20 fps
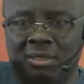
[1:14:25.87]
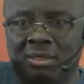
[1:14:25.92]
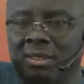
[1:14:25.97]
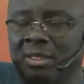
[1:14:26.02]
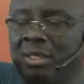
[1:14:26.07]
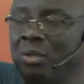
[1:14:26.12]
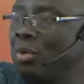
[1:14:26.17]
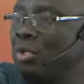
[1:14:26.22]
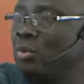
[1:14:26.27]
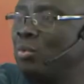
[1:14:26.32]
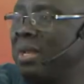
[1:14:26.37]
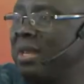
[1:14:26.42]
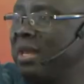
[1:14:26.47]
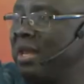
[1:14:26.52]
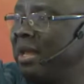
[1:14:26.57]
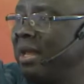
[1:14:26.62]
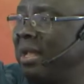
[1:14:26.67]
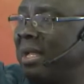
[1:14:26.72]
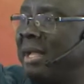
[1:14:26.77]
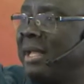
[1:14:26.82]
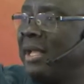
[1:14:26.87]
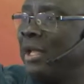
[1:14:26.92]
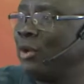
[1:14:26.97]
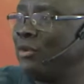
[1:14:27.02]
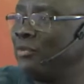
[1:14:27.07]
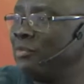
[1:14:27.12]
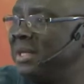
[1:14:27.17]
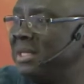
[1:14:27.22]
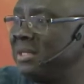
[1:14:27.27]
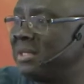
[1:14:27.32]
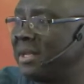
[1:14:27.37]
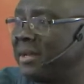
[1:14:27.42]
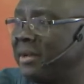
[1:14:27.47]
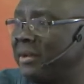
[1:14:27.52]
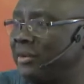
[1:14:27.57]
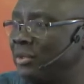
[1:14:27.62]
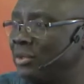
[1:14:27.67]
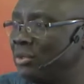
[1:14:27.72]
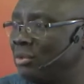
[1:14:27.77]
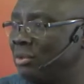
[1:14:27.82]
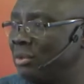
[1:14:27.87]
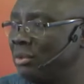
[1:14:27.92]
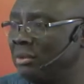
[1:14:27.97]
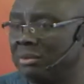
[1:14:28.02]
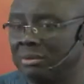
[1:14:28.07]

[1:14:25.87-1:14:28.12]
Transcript: he was one year ahead of me in secondary school.